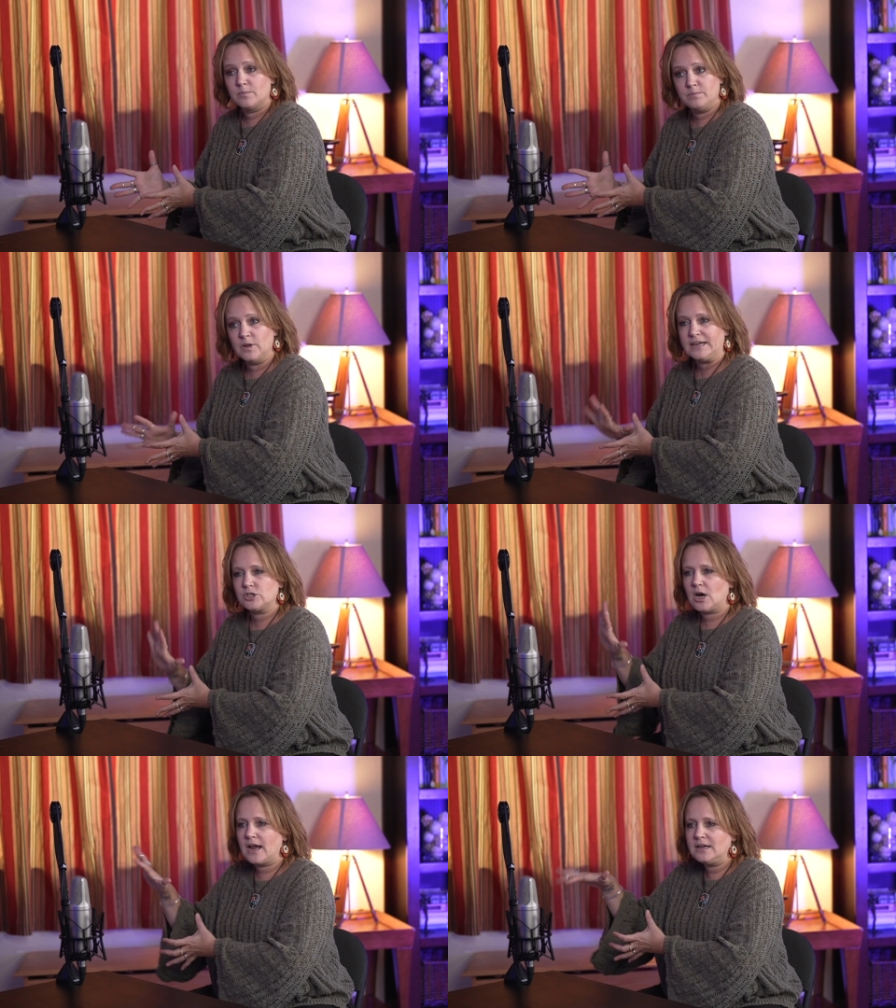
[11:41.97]
mm,
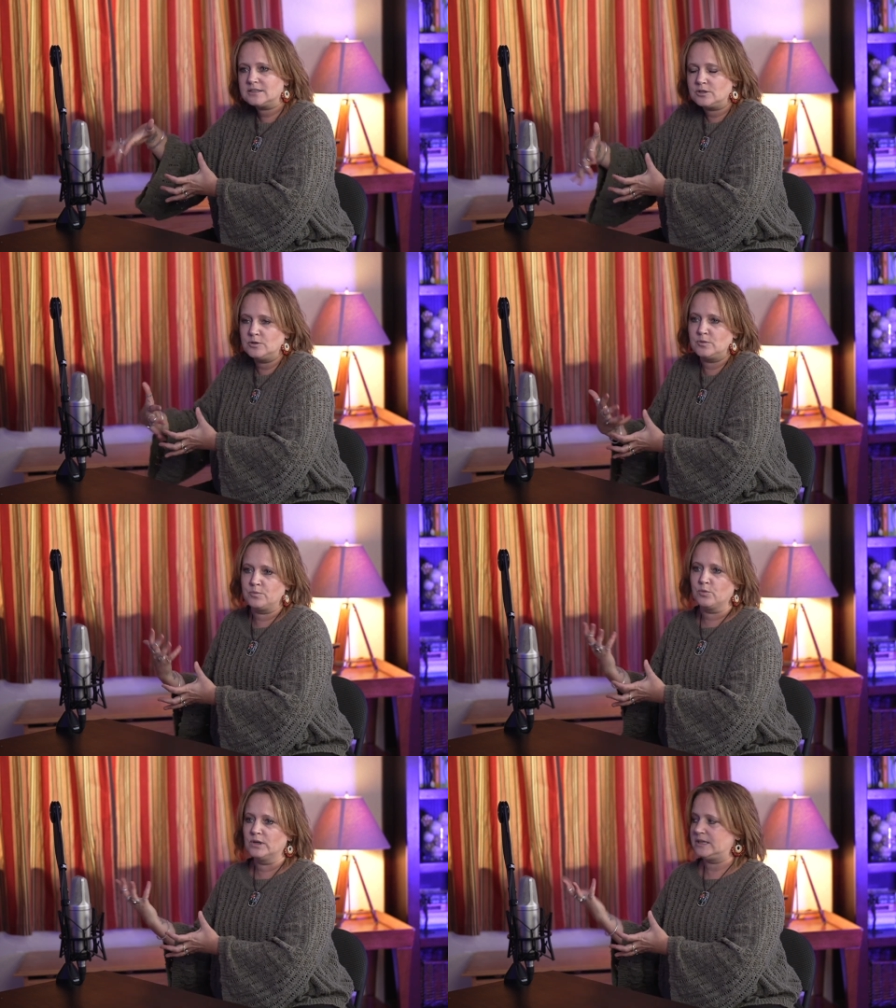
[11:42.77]
like trying to
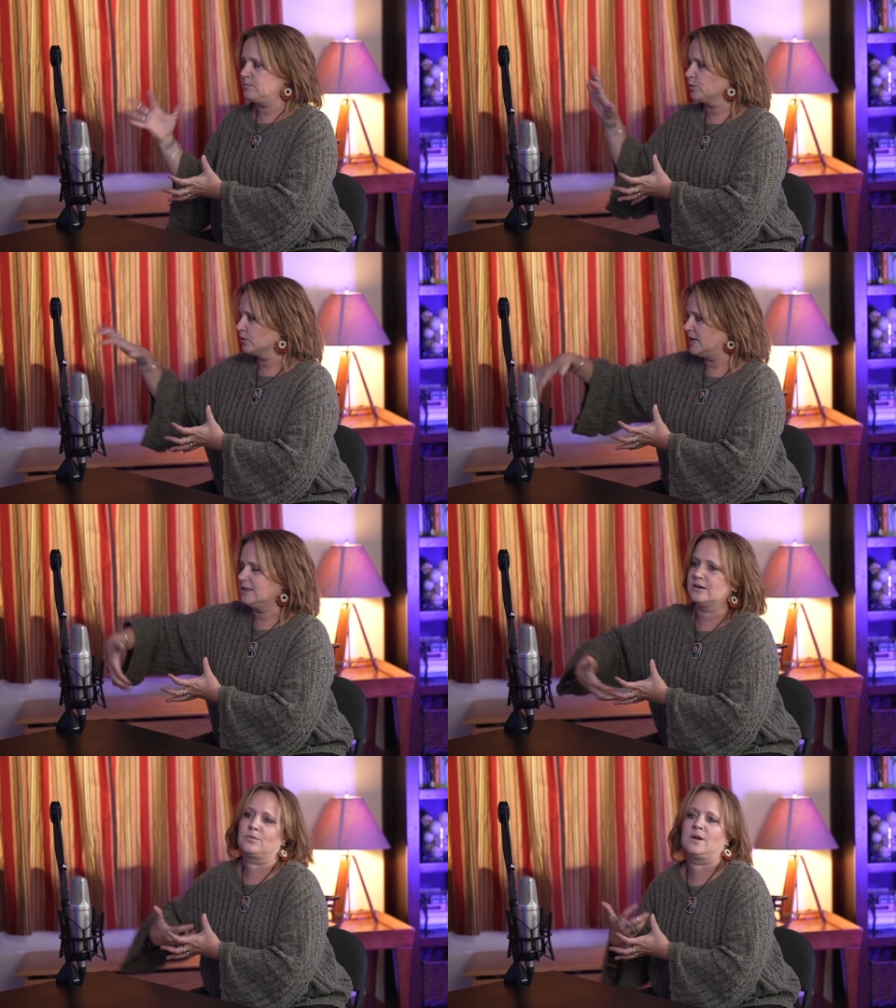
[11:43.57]
really
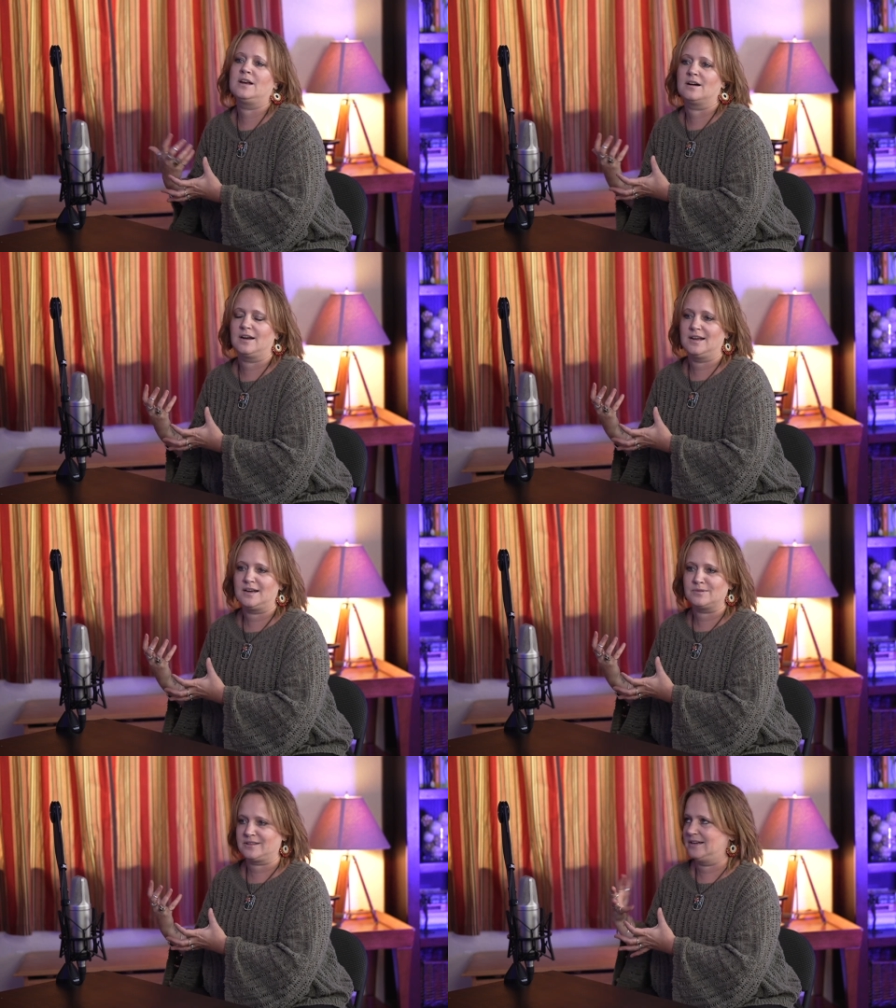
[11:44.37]
bring their reader
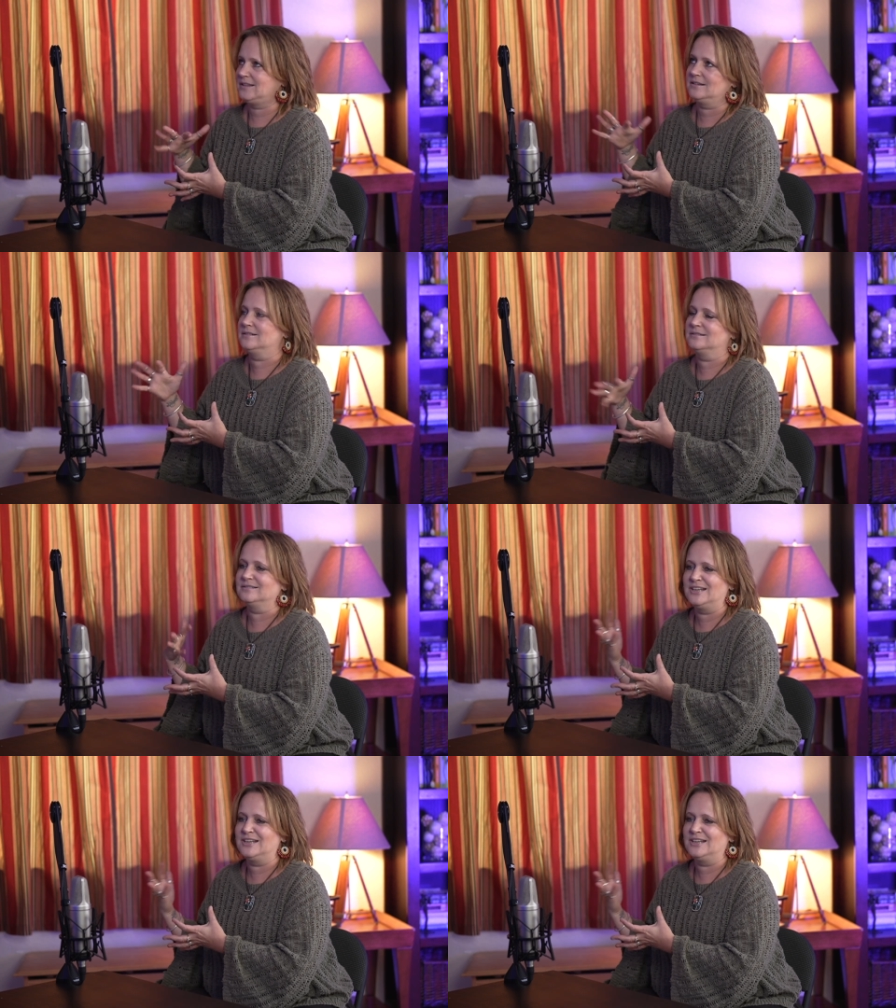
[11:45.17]
in with like mm-hmm.